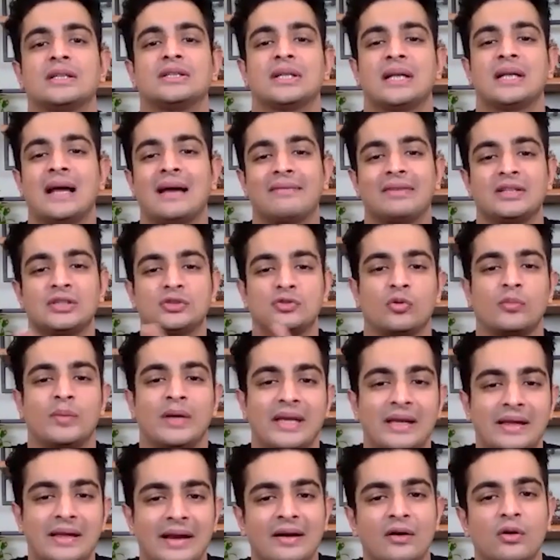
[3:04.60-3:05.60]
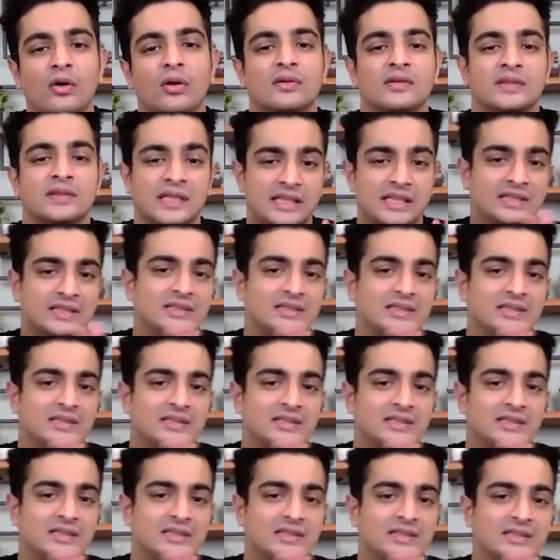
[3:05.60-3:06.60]
and having so many great conversations. Let's
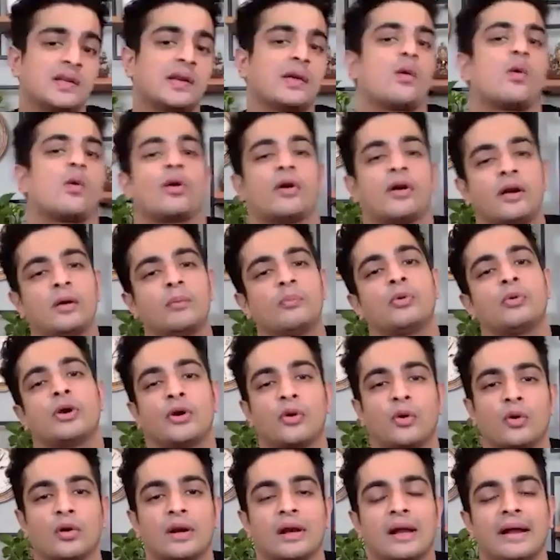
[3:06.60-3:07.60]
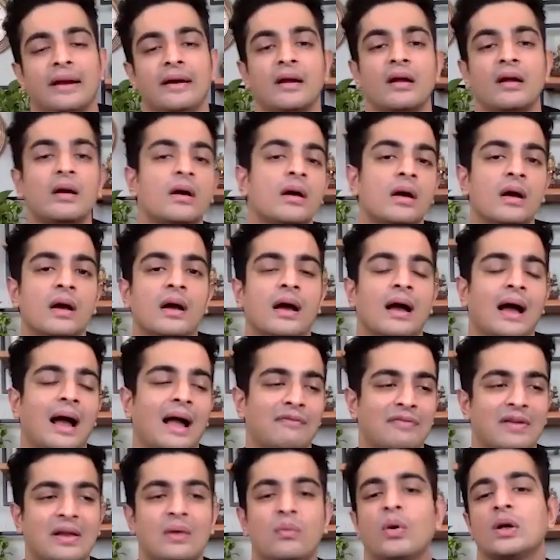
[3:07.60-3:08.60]
just record it and put it online. I
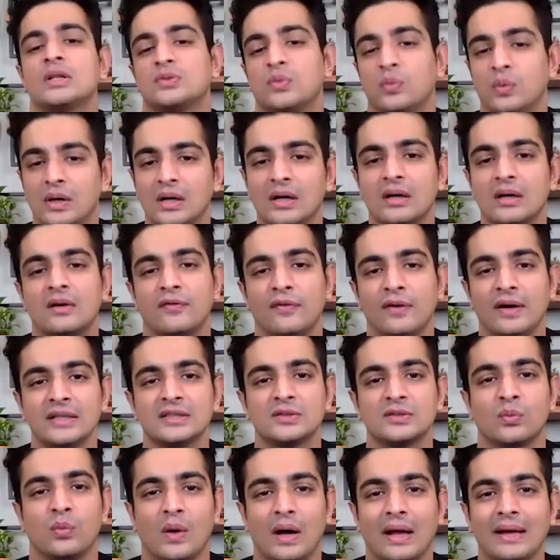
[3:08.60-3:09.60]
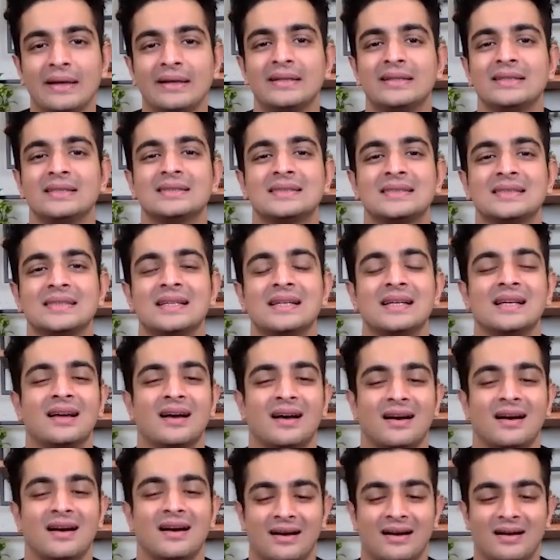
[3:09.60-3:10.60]
feel what's worked for us. One is
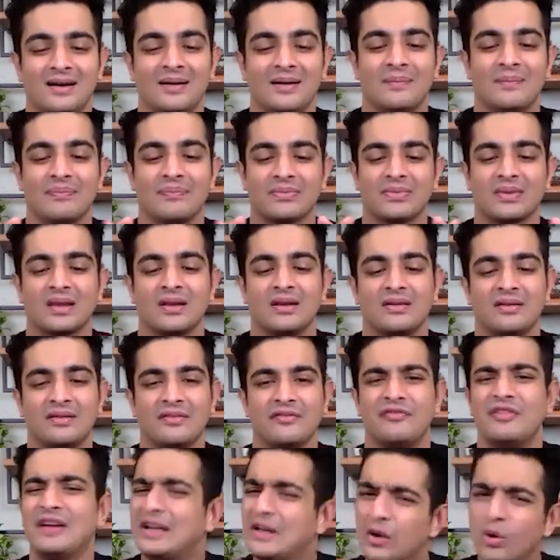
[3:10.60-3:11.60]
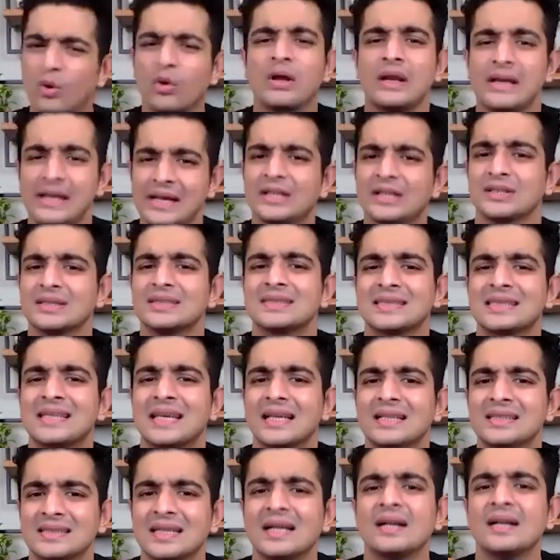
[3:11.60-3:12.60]
um, video creation
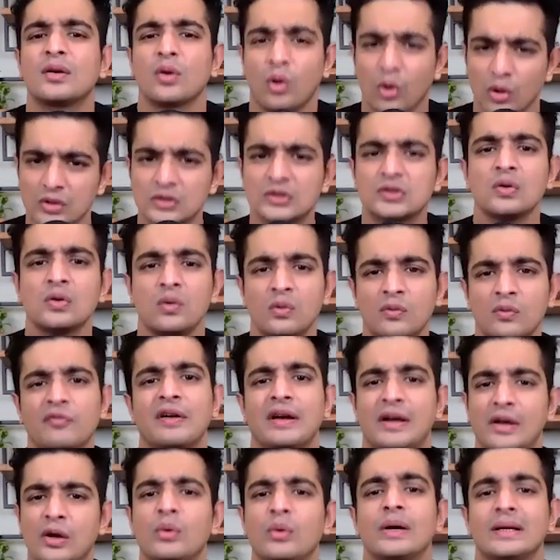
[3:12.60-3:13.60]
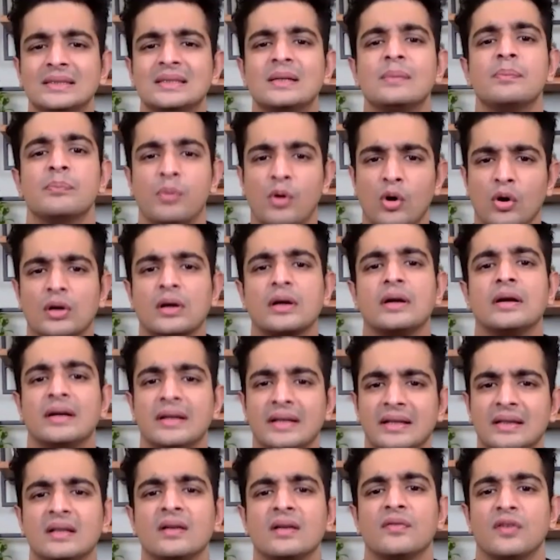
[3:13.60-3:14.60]
skill set also video is important
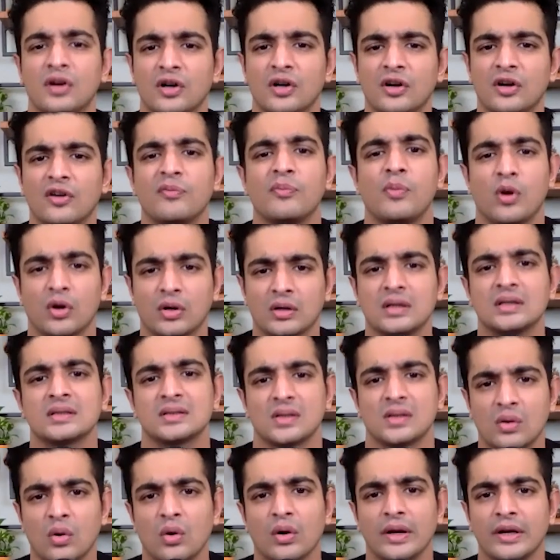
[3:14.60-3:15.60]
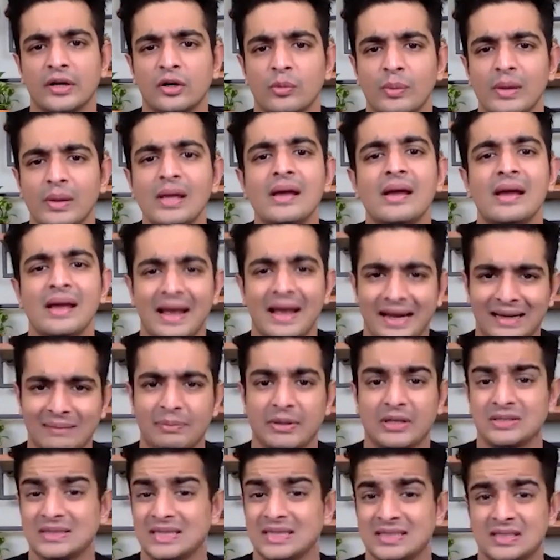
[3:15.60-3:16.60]
in the world of podcasts according to me and
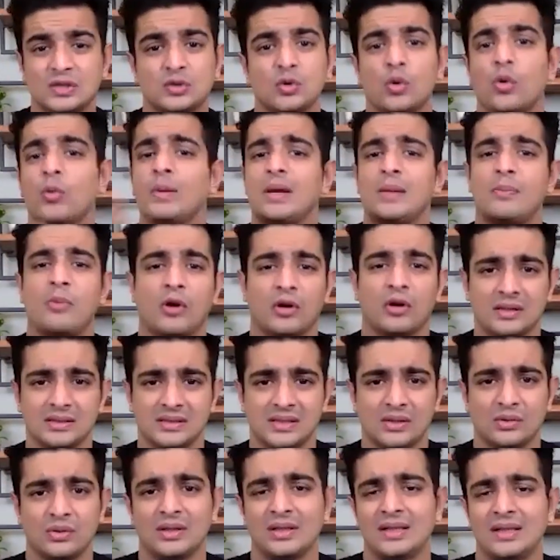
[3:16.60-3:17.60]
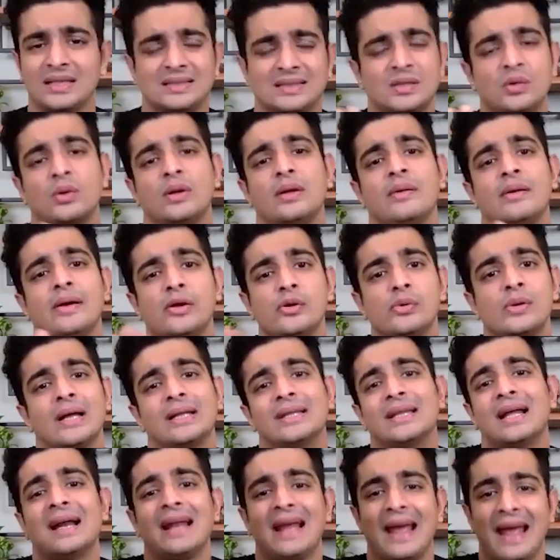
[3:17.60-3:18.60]
because there's so many podcasts out there that's the only way you'll
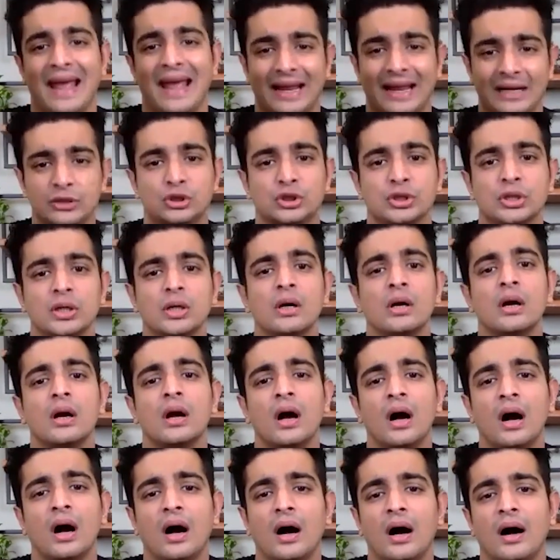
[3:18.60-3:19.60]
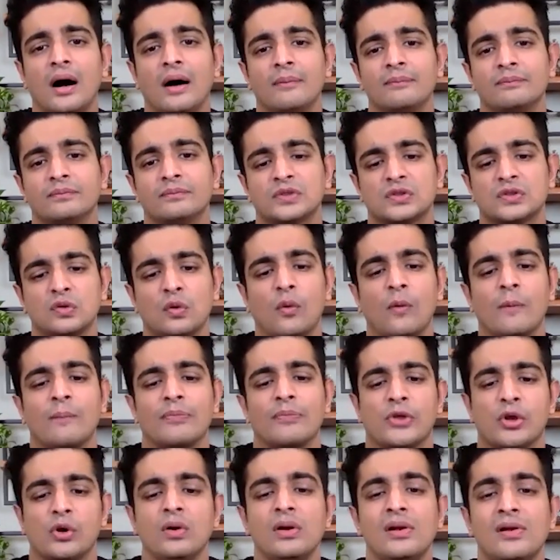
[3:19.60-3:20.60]
get that edge um, so
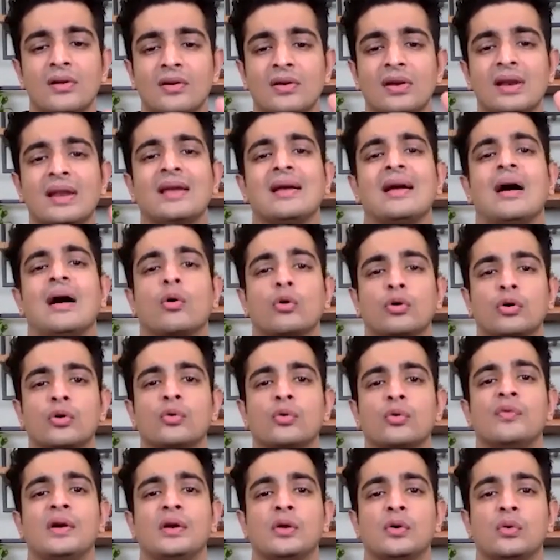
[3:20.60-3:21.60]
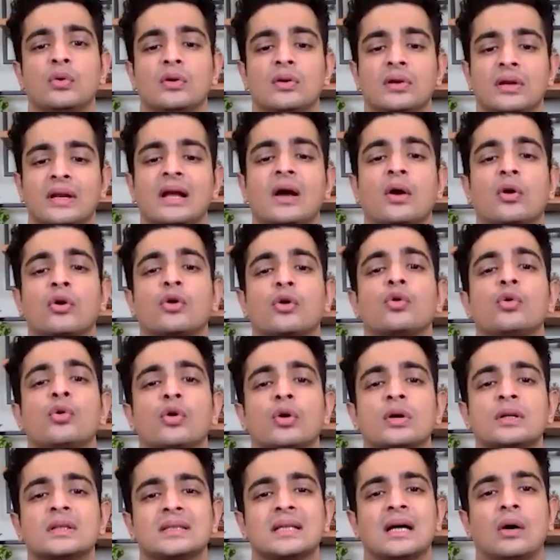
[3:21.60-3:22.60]
you know learning how to do video learning how to do
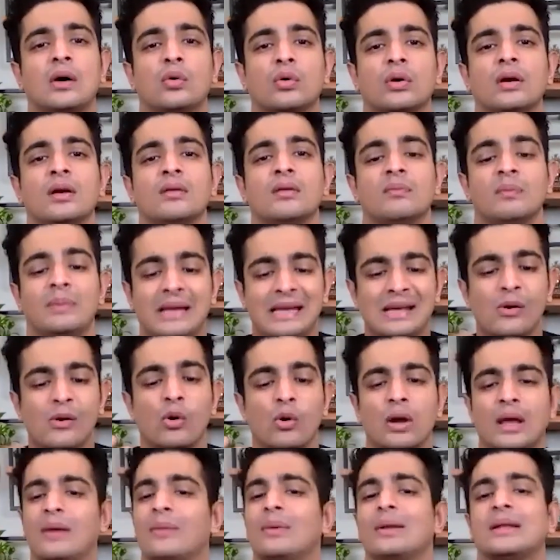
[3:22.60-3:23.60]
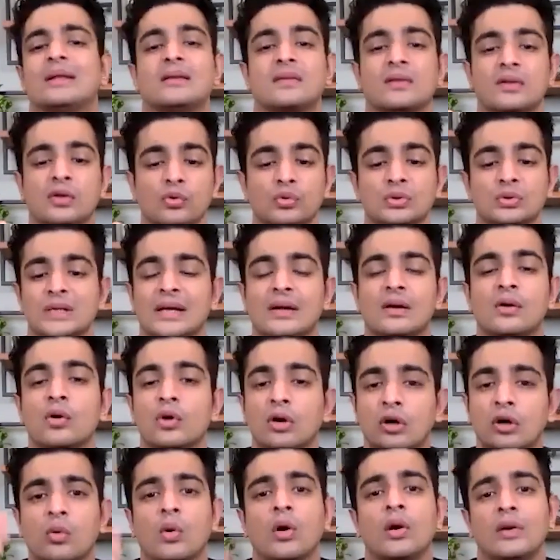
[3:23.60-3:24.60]
good sound being okay with using
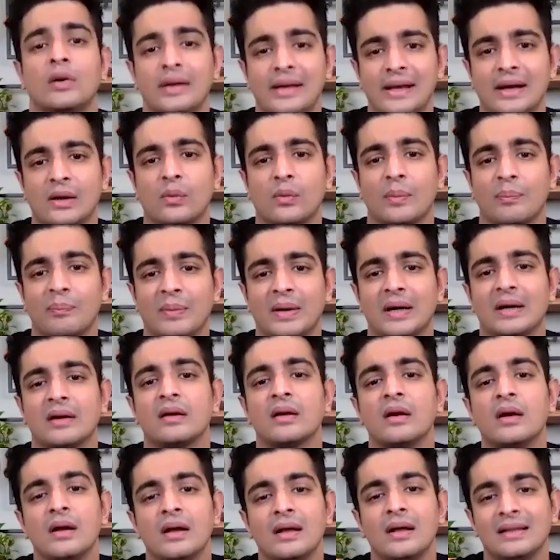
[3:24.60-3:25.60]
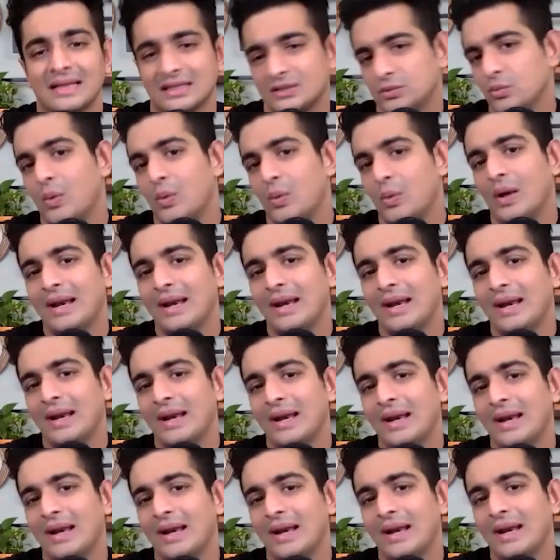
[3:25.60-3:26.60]
good quality equipment that's one
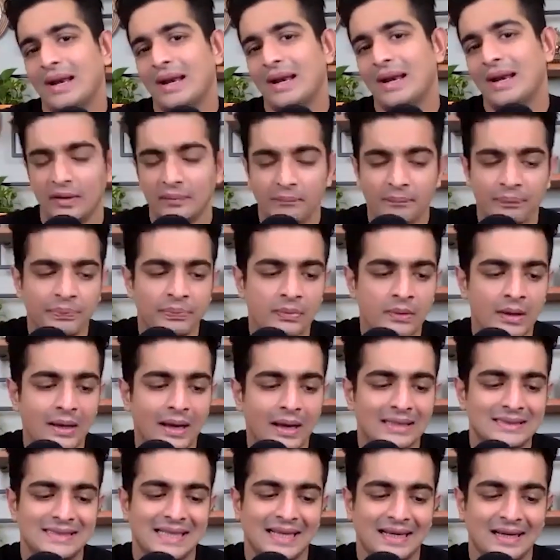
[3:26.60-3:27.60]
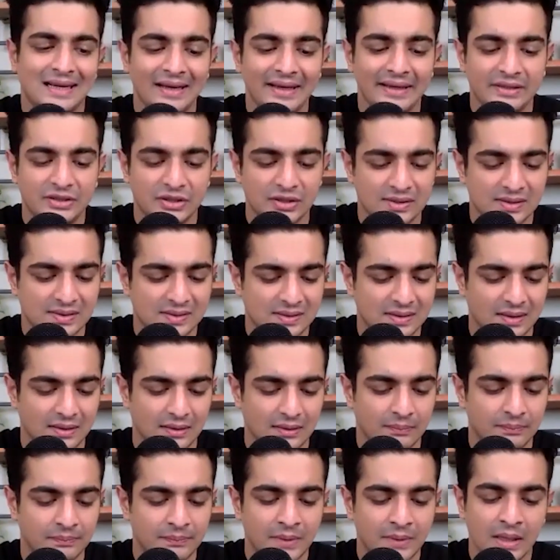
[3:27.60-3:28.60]
aspect of it and secondly just uh,
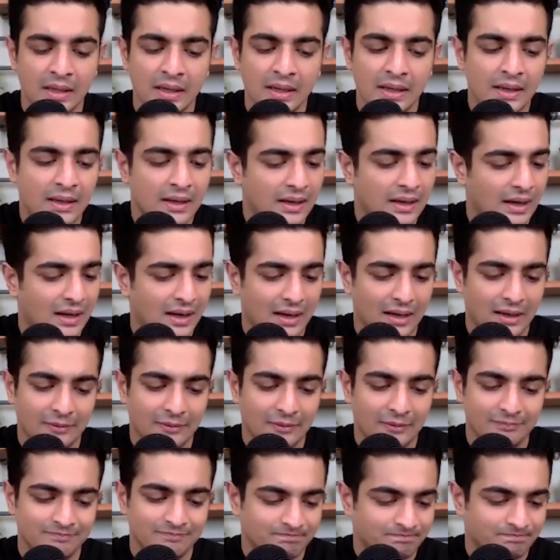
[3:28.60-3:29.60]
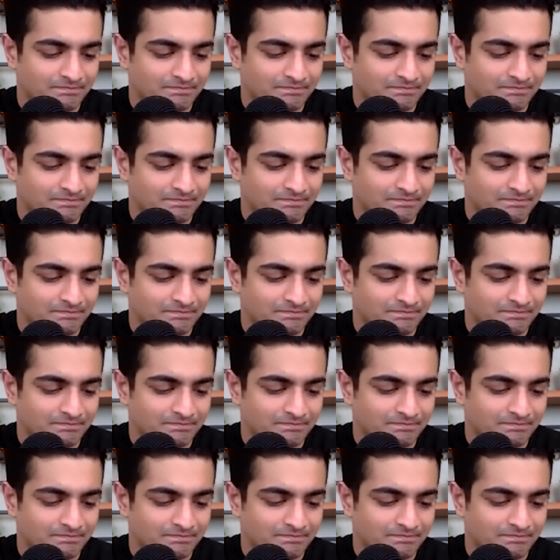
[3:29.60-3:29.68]
um,